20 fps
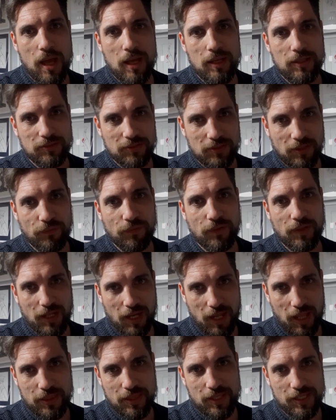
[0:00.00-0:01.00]
something
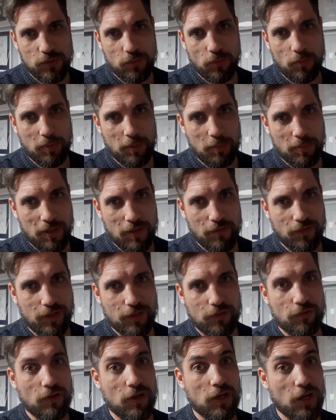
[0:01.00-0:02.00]
like this would be
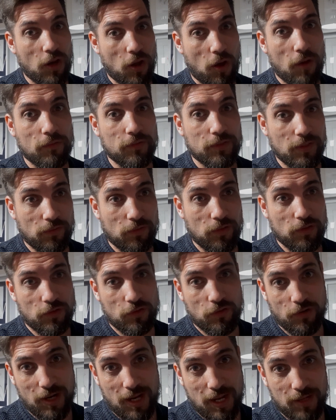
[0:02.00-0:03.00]
perfect for a lot of different
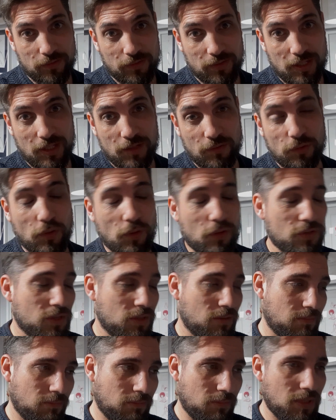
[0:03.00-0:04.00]
creatives. And of course,
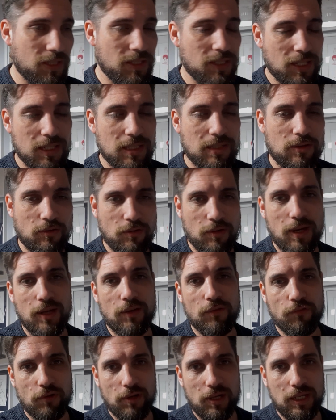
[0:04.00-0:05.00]
this is
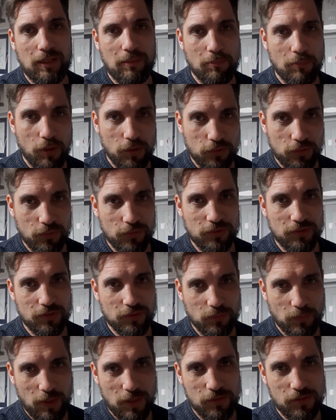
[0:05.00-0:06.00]
creating three D models
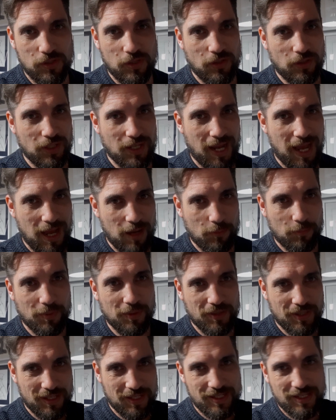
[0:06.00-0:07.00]
as well, so you could
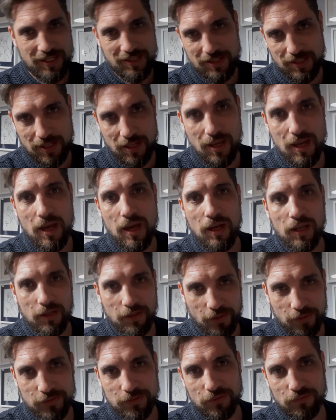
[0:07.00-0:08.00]
output this into
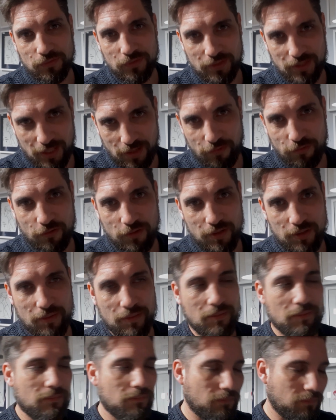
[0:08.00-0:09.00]
lots of
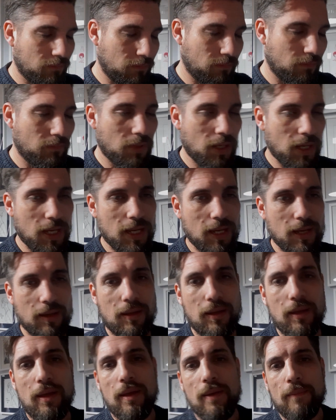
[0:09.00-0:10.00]
different, uh,
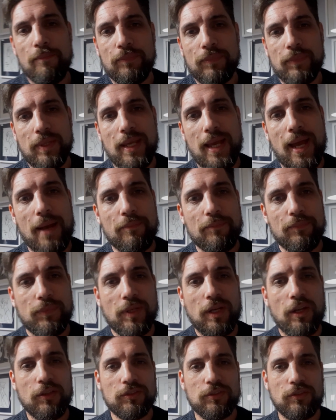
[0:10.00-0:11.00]
yeah,
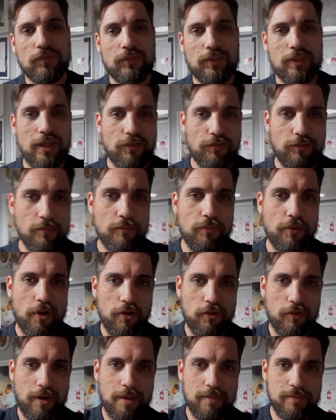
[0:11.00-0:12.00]
lots of different
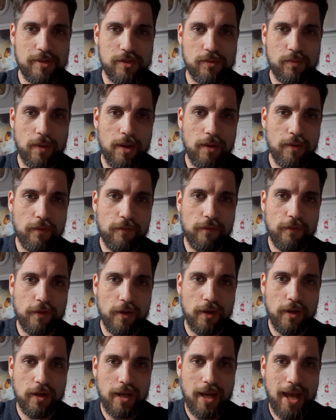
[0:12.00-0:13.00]
programs as well
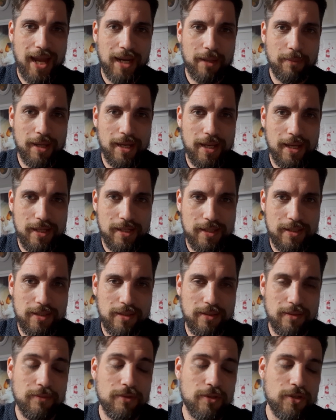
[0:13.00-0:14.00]
for animators
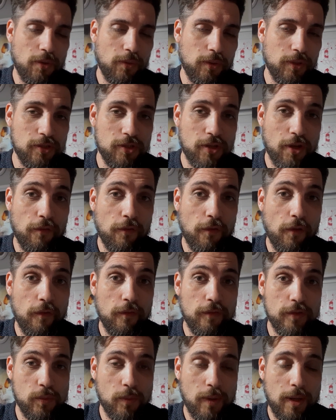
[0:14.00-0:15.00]
and so on and so forth
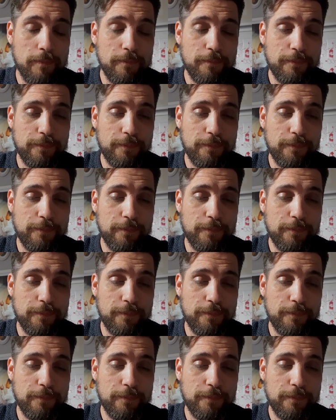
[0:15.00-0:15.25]
as well.